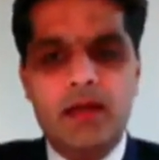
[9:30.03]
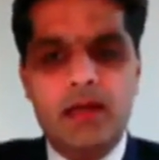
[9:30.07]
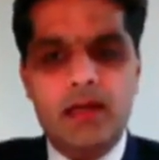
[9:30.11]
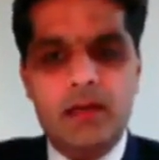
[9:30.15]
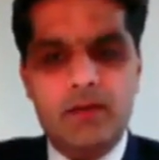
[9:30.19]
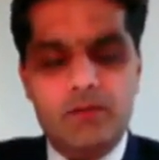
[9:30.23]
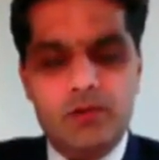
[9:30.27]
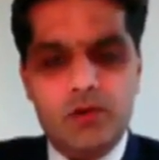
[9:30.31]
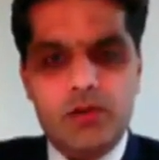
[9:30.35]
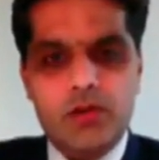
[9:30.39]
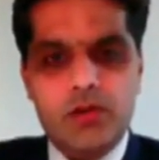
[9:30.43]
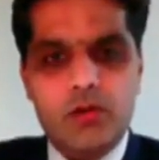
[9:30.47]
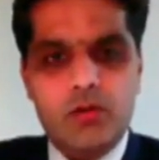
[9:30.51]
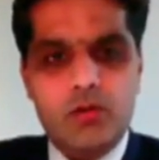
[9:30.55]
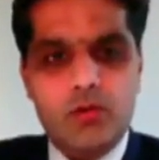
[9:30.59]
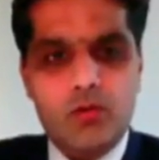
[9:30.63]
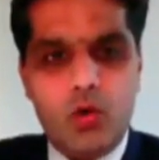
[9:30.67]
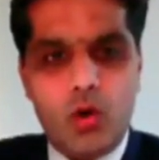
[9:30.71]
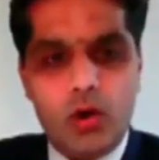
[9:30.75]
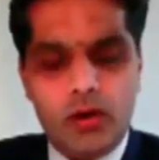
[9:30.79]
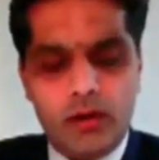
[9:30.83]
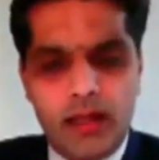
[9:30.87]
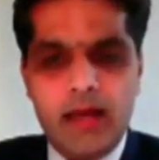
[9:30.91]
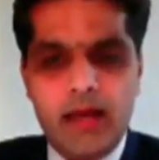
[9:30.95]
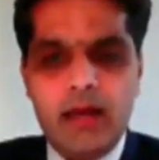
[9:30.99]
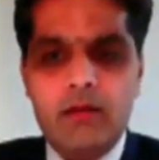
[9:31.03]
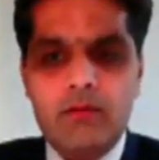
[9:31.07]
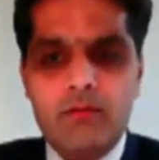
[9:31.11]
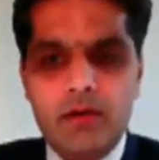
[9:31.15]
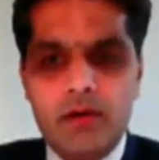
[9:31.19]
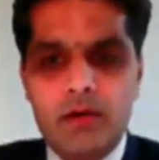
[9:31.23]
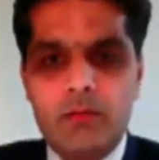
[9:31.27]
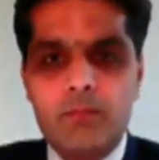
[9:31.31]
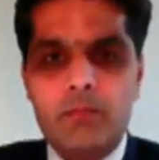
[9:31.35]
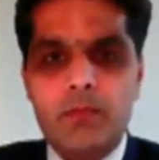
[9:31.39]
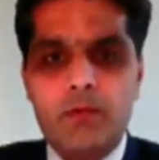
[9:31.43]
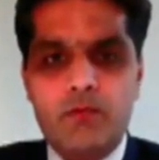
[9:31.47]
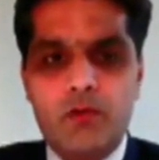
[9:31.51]
If you're the quartile
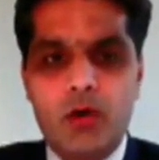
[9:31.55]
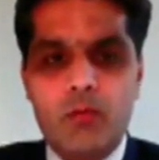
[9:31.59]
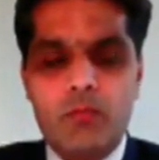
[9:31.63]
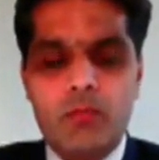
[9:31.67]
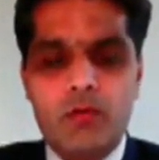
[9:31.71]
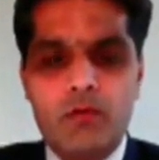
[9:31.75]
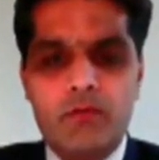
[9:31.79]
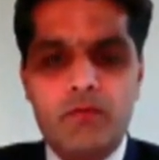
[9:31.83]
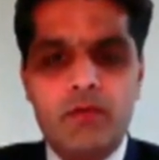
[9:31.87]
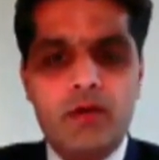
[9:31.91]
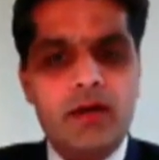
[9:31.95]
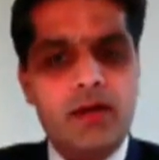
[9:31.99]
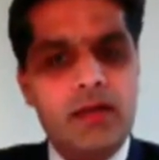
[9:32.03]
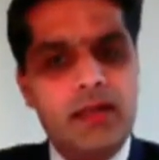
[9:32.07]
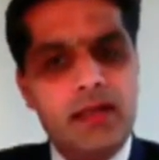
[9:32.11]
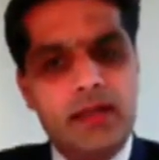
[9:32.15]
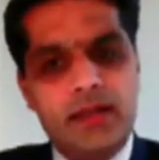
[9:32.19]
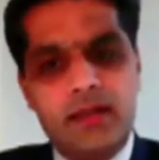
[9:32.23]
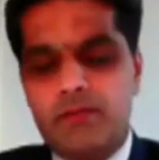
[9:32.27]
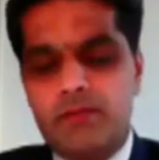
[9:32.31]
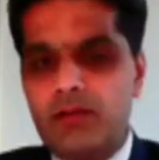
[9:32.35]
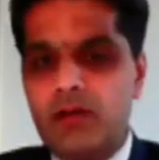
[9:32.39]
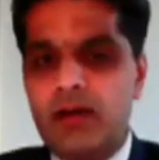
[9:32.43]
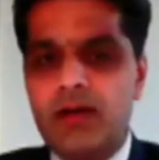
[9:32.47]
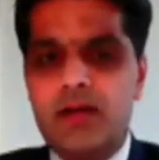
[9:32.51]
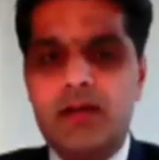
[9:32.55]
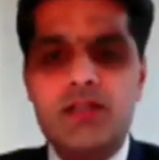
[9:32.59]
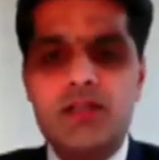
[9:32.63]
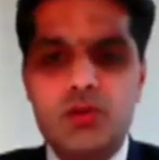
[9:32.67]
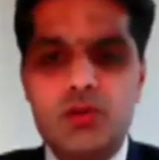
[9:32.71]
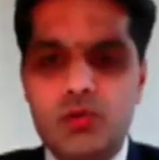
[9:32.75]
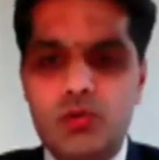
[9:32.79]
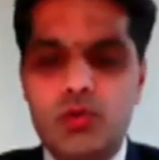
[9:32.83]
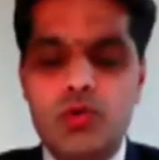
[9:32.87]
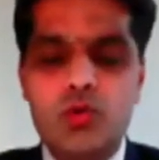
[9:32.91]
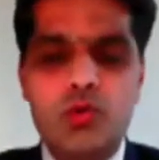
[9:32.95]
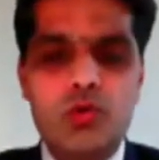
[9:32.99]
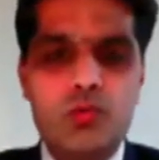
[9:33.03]
1 performer fund, then the fund is
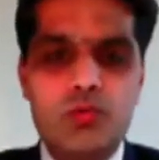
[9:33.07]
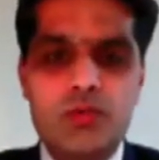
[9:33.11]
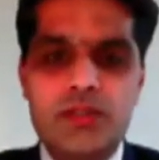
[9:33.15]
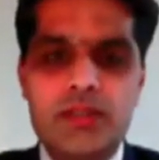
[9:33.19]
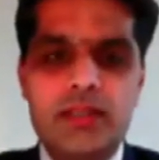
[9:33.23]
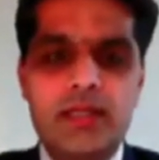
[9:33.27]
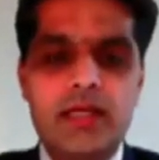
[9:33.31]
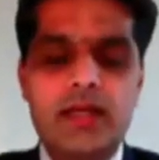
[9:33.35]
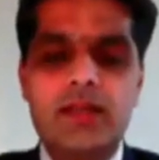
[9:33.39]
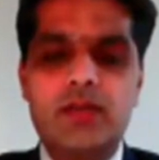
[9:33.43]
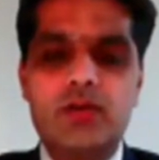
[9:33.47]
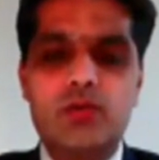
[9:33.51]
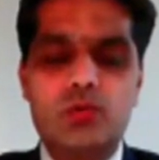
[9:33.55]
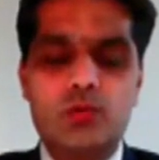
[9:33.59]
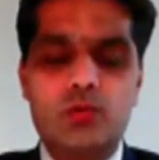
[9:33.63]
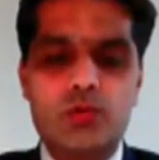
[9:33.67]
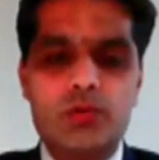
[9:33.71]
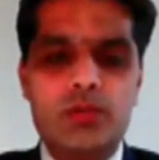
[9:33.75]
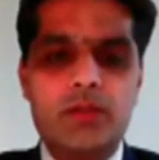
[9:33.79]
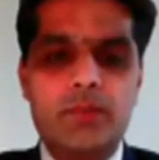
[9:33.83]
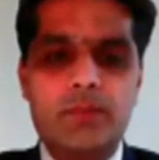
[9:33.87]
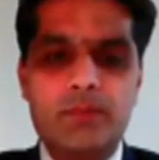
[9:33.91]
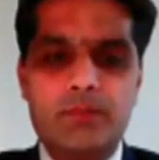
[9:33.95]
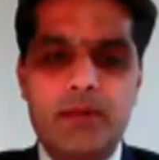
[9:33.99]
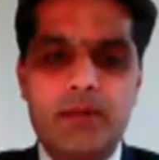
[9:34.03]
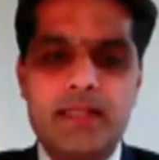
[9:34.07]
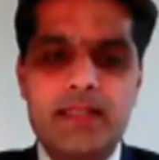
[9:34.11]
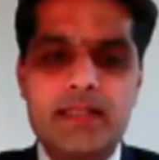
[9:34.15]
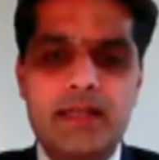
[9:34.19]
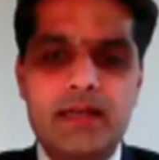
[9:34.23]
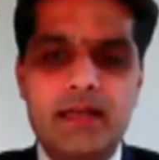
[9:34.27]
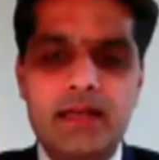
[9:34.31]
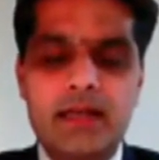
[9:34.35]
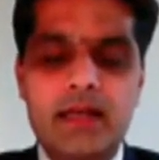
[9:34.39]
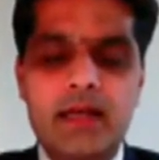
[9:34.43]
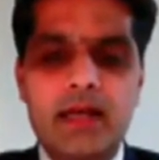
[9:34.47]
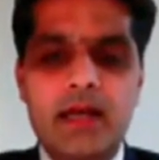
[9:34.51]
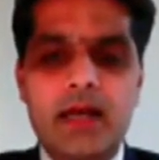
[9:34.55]
good to stay the course,
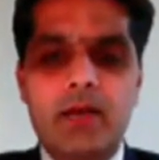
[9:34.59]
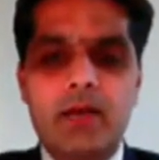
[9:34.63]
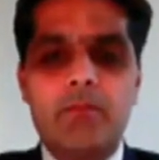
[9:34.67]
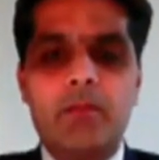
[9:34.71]
basically.